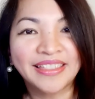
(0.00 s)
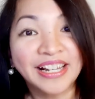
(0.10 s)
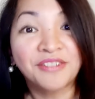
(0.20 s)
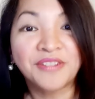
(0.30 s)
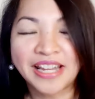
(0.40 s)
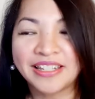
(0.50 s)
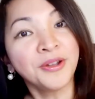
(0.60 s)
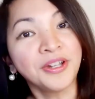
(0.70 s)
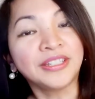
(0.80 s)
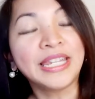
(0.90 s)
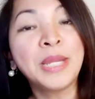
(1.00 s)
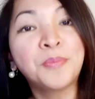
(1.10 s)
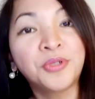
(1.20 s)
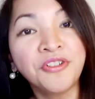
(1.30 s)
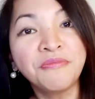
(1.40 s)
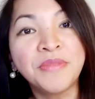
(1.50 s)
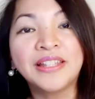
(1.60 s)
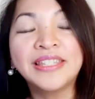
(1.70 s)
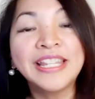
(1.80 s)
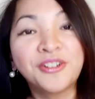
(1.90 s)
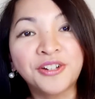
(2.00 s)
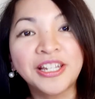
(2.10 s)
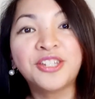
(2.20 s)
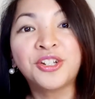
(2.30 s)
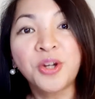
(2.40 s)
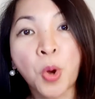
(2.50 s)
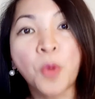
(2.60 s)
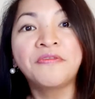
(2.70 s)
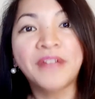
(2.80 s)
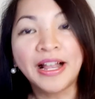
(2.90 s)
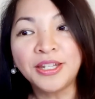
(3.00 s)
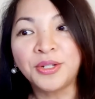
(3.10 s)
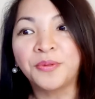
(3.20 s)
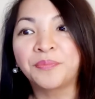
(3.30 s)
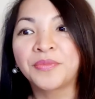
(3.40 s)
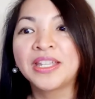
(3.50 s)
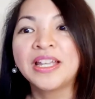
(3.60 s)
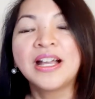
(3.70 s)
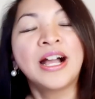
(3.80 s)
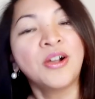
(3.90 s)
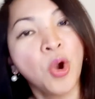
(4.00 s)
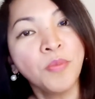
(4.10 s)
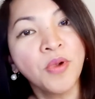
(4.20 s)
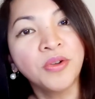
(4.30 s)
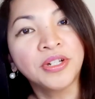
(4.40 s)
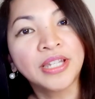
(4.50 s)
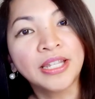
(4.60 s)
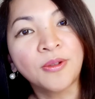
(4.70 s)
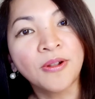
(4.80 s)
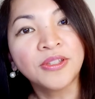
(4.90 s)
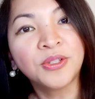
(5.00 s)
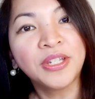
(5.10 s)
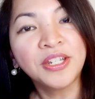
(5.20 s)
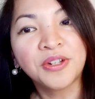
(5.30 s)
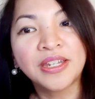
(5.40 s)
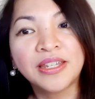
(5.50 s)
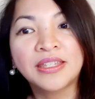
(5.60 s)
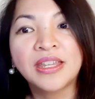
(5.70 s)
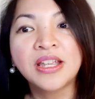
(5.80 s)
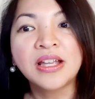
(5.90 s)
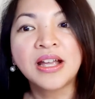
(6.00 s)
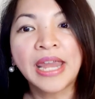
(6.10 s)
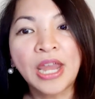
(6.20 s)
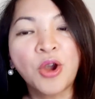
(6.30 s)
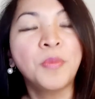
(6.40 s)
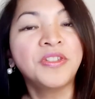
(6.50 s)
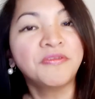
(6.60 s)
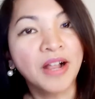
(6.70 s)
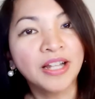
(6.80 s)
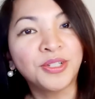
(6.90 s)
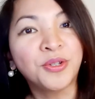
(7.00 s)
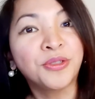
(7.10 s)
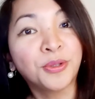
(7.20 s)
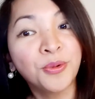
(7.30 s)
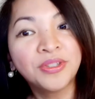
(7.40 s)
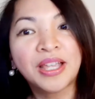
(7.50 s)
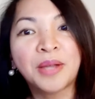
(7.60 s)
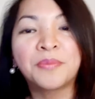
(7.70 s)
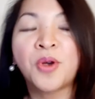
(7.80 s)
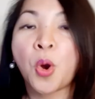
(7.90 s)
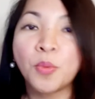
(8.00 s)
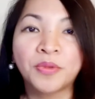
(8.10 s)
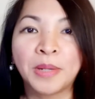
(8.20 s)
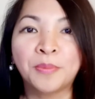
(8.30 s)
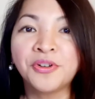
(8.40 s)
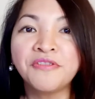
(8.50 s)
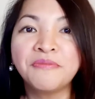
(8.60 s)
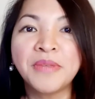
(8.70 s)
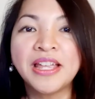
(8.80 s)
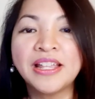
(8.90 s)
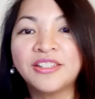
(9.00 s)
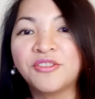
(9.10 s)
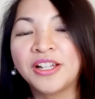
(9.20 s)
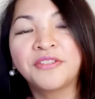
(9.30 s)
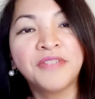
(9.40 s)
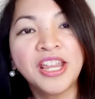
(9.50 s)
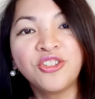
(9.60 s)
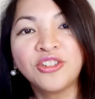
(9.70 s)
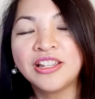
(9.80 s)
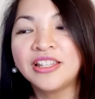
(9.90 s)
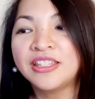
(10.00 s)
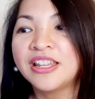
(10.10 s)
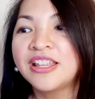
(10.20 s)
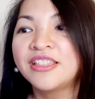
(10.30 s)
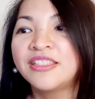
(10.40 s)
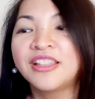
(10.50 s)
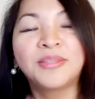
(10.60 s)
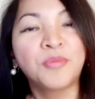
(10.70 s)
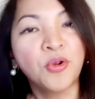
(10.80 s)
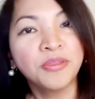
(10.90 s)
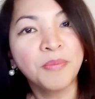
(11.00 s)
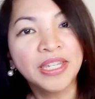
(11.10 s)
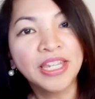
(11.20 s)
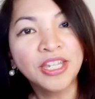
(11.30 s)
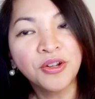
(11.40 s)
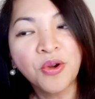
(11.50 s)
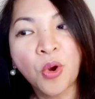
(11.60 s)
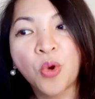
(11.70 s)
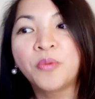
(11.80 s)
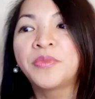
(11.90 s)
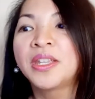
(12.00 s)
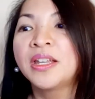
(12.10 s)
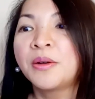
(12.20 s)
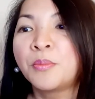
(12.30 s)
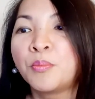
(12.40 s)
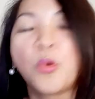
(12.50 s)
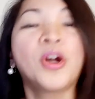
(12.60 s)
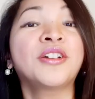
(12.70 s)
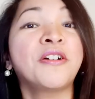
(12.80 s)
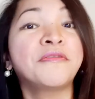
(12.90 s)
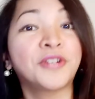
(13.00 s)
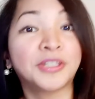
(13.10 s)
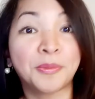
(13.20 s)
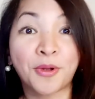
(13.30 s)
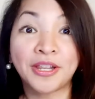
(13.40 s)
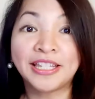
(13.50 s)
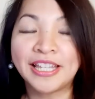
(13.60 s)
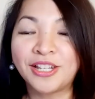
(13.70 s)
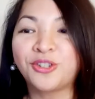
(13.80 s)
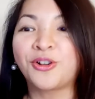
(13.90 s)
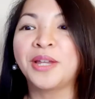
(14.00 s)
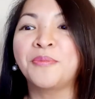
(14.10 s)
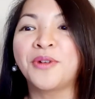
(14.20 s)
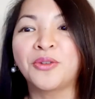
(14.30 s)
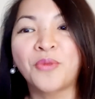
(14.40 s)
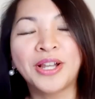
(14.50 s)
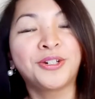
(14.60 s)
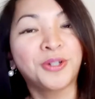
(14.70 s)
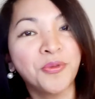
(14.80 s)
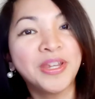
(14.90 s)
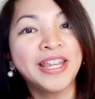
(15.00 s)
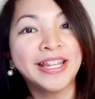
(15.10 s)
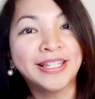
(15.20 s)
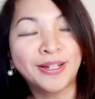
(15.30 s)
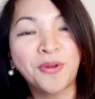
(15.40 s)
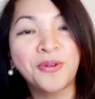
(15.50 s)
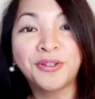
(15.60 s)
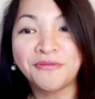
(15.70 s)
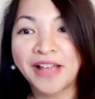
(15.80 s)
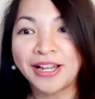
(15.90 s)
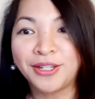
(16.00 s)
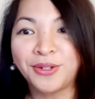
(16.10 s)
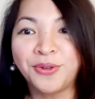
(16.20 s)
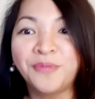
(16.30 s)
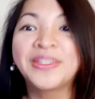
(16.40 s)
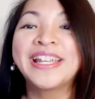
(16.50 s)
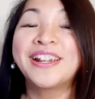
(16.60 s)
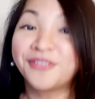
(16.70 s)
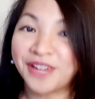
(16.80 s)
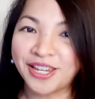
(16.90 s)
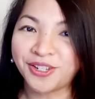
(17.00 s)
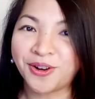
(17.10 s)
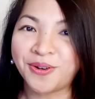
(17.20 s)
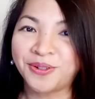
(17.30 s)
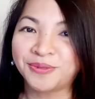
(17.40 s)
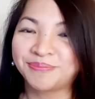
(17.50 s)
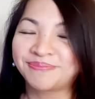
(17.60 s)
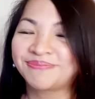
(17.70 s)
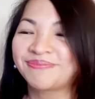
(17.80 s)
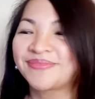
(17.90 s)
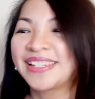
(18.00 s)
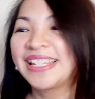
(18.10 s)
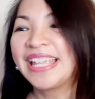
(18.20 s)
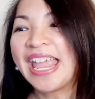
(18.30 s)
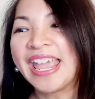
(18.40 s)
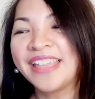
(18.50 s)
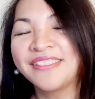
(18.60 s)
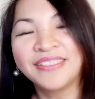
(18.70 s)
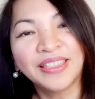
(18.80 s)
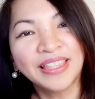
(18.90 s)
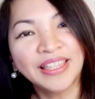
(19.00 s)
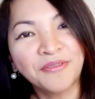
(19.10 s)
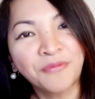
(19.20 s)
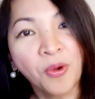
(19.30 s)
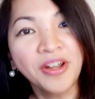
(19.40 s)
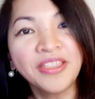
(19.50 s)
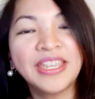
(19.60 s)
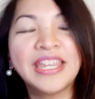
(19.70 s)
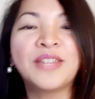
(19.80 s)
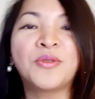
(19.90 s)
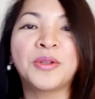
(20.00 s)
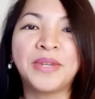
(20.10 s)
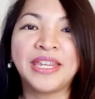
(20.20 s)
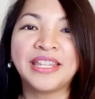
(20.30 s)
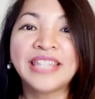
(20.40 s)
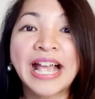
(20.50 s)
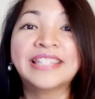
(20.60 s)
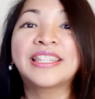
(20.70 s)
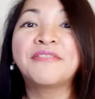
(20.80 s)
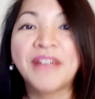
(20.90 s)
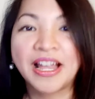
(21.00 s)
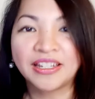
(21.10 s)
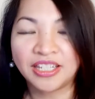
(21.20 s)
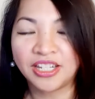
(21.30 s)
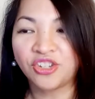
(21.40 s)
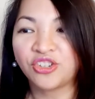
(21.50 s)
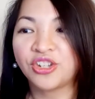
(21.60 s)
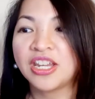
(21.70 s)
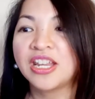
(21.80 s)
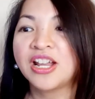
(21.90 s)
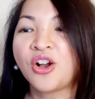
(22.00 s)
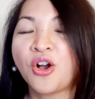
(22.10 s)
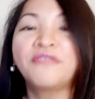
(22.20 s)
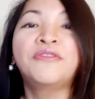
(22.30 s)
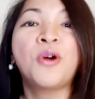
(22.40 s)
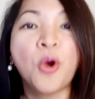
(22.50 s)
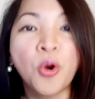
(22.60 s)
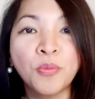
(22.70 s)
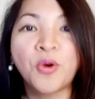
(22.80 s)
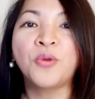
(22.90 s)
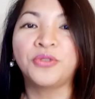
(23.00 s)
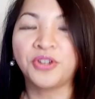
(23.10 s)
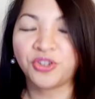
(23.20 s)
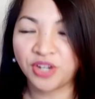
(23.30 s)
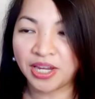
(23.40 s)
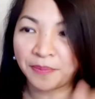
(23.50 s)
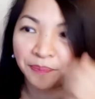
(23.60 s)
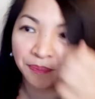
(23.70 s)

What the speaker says: than rent. Third, improvements increase your home value. A homeowner can also increase a home's value through some home improvements, renovations, thus both making your home more comfortable and enjoyable while growing its loan-to-value ratio. And fourth, it will be tax advantage of home ownership.